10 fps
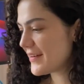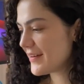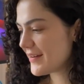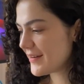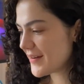
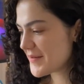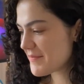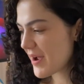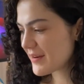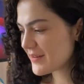
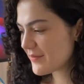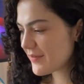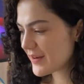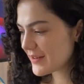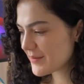I didn't
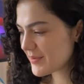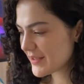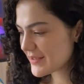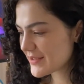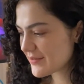find any
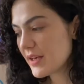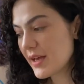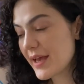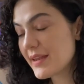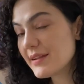places.
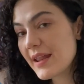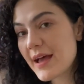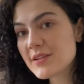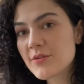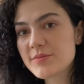And the
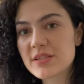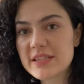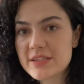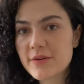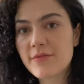last option
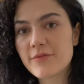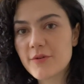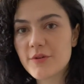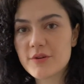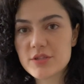is, of
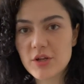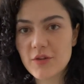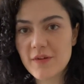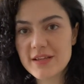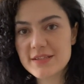course,
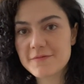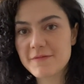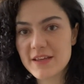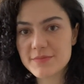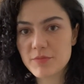always
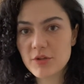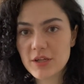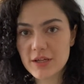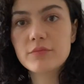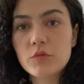Facebook.
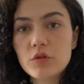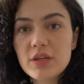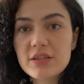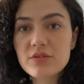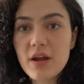You
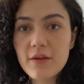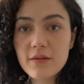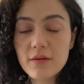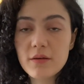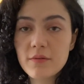can try
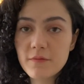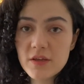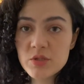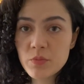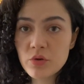
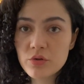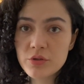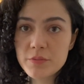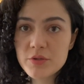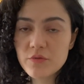Facebook
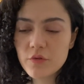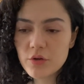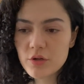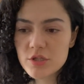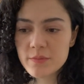groups for
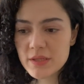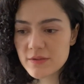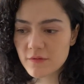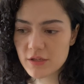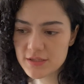your
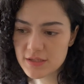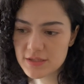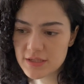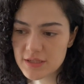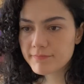specific
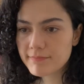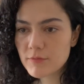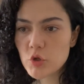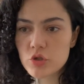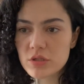city.
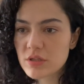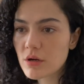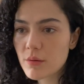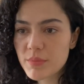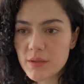Usually there
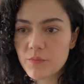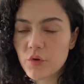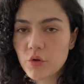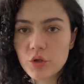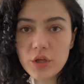are
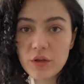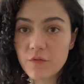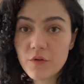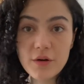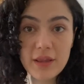people looking
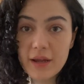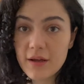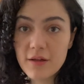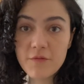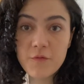for like
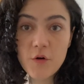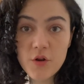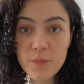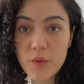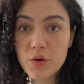a
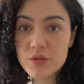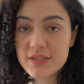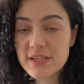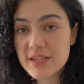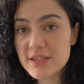fourth
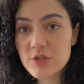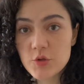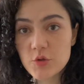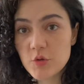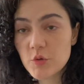person
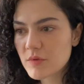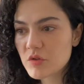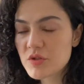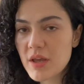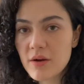to
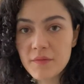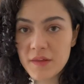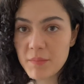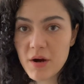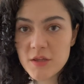share an
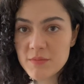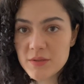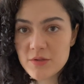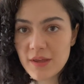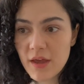apartment
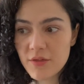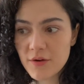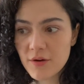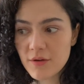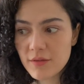
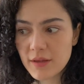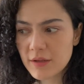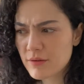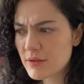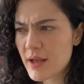together.
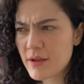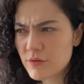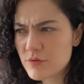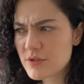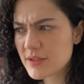Like, yeah,
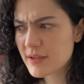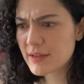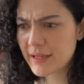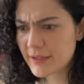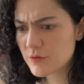usually
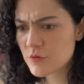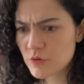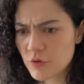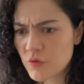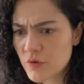like
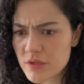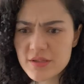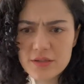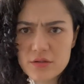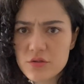
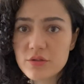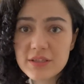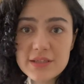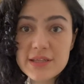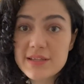university
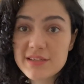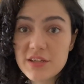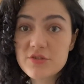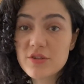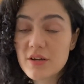students,
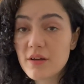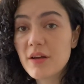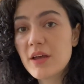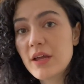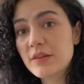etc.
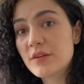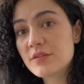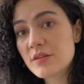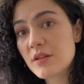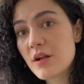
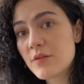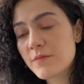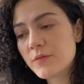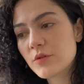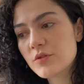There's a lot
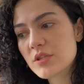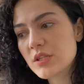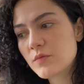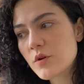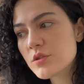of those
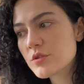adverts.